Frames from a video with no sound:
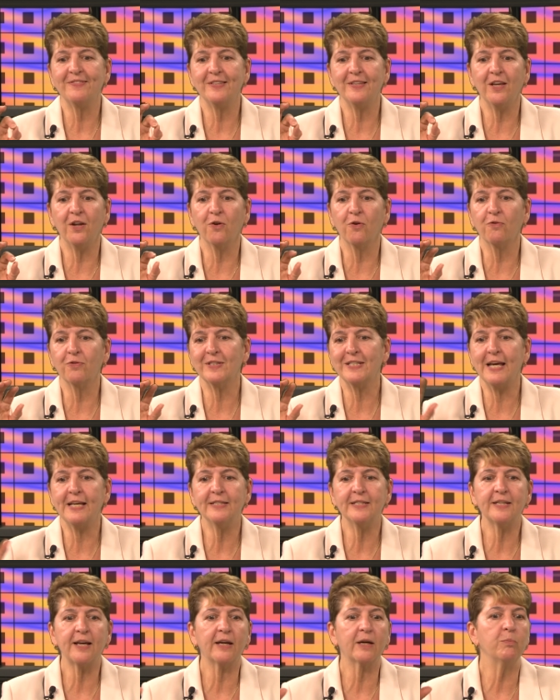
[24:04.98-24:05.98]
you know,
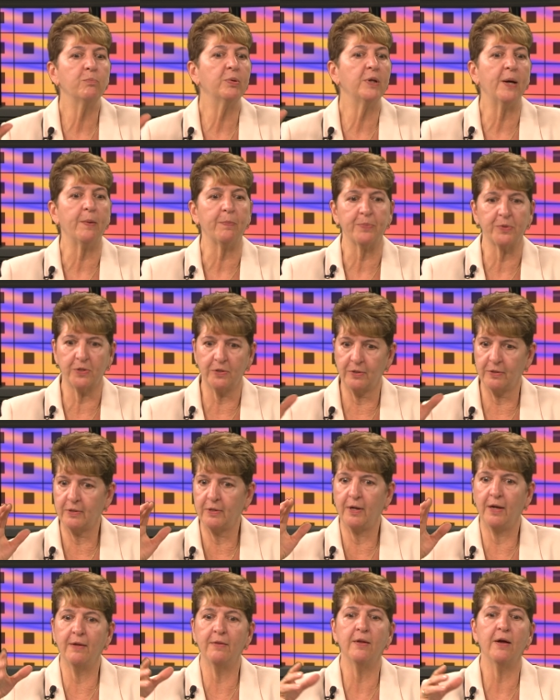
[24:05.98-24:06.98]
10-second blips
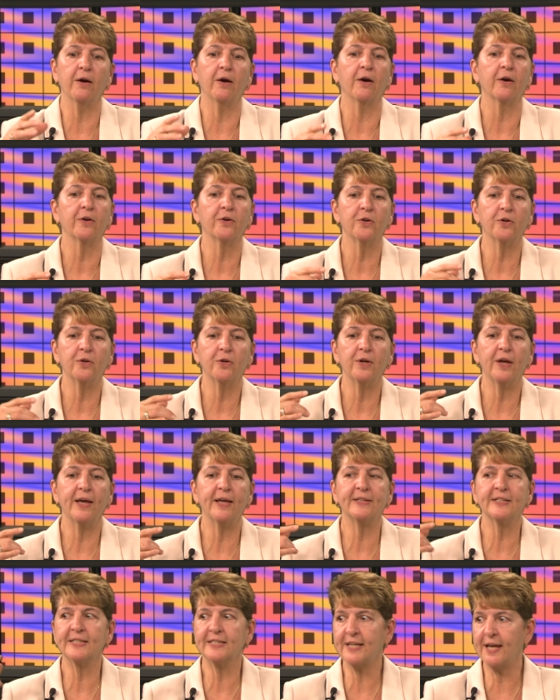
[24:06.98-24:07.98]
in there,
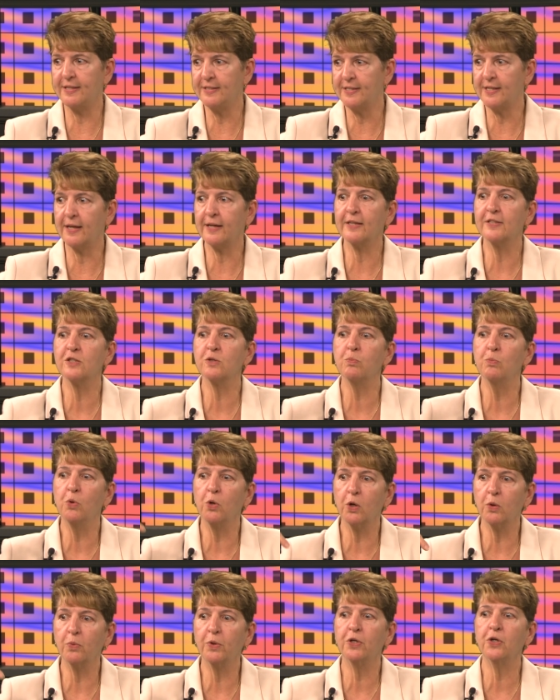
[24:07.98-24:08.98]
it's 10 seconds
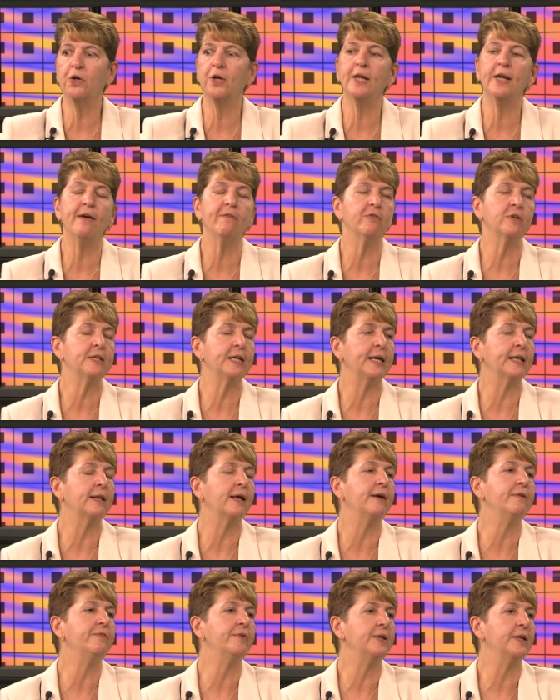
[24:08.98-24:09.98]
more when you're in everyday
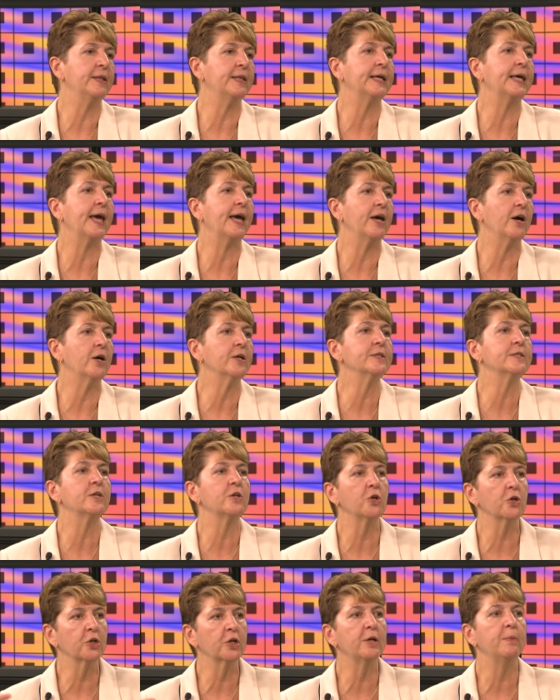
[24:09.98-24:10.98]
life and in the chaos
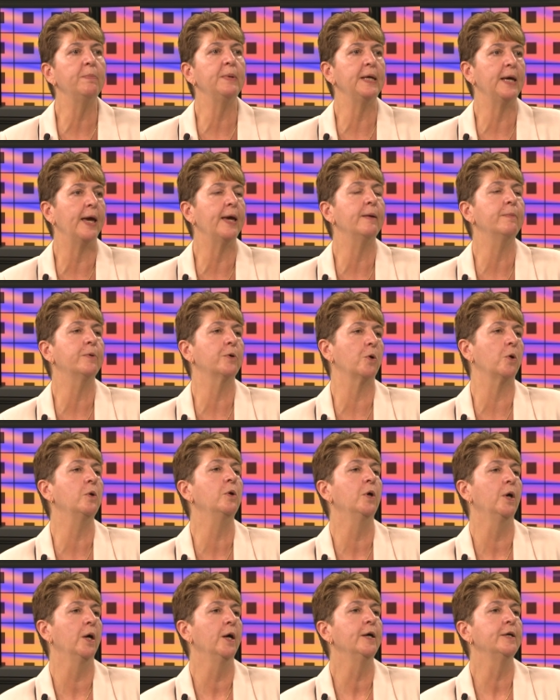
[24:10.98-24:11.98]
that you're going to be
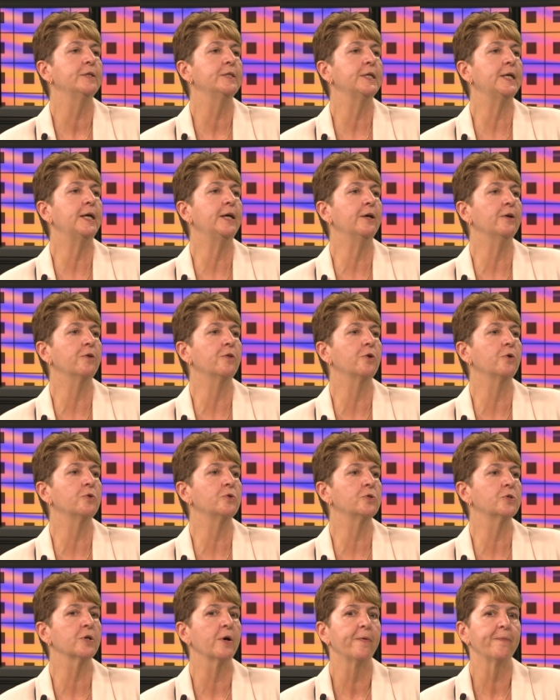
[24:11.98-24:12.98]
able to hear
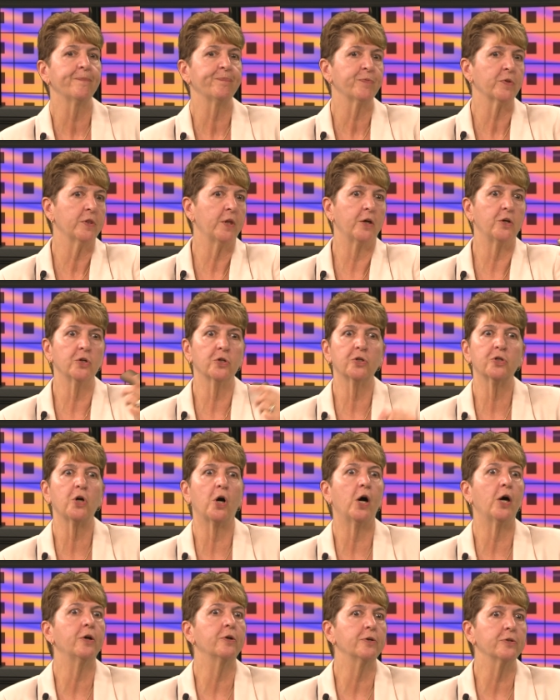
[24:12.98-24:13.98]
those, that your
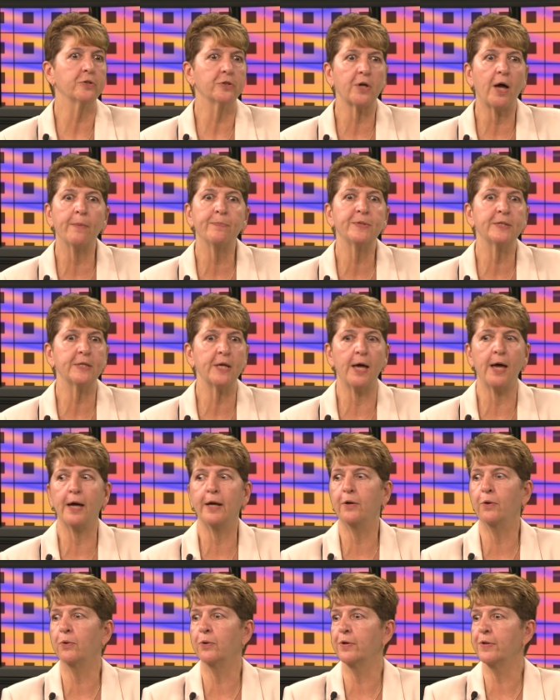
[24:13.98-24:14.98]
daughter's
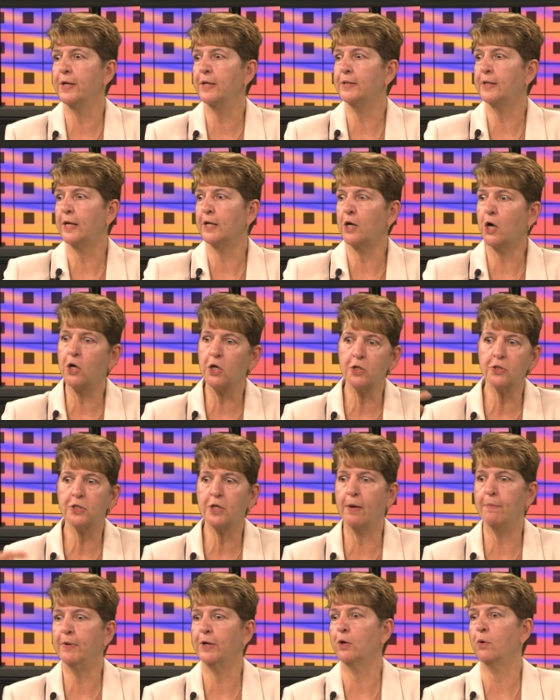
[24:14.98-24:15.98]
upset, or that that car's
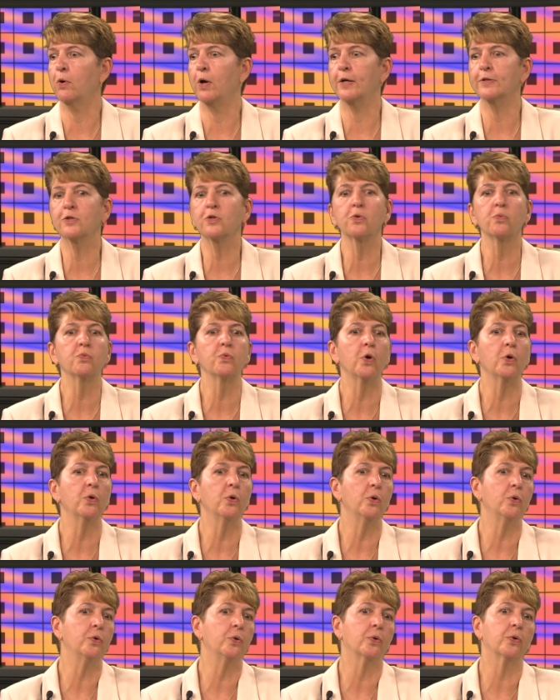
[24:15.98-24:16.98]
coming across the
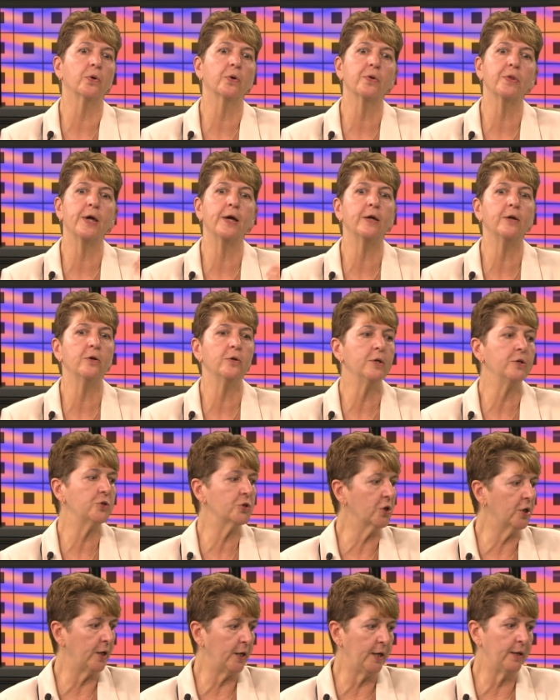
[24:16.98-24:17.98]
road, or that you
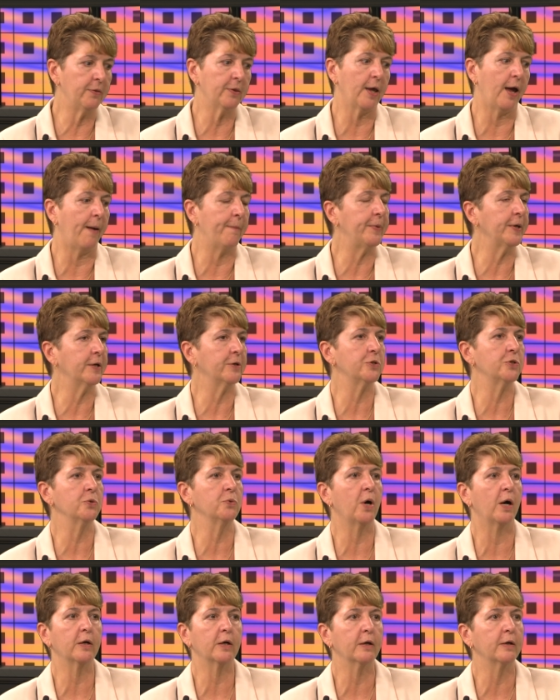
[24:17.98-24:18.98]
shouldn't eat that because
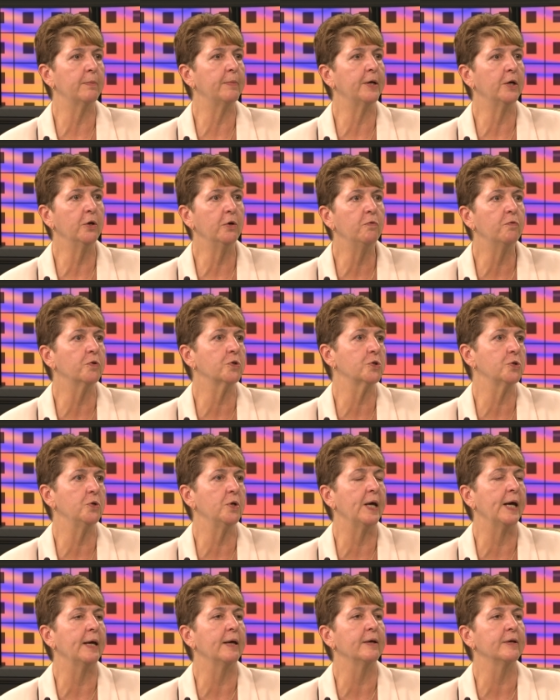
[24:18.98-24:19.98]
you aren't going to be good for
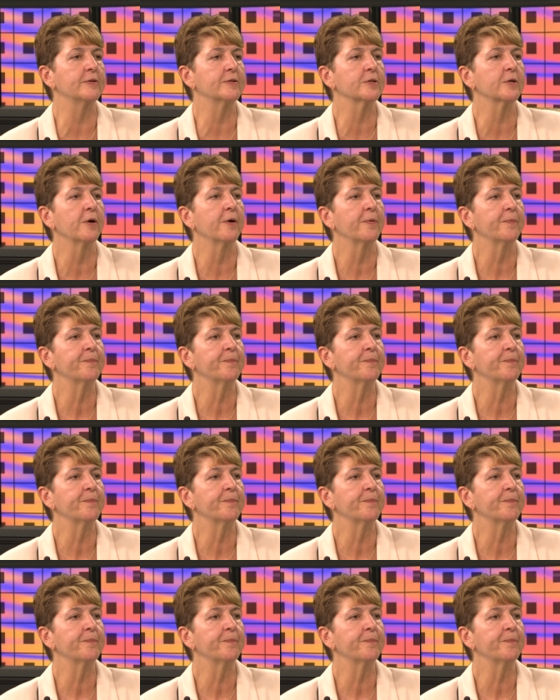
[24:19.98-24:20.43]
2 days.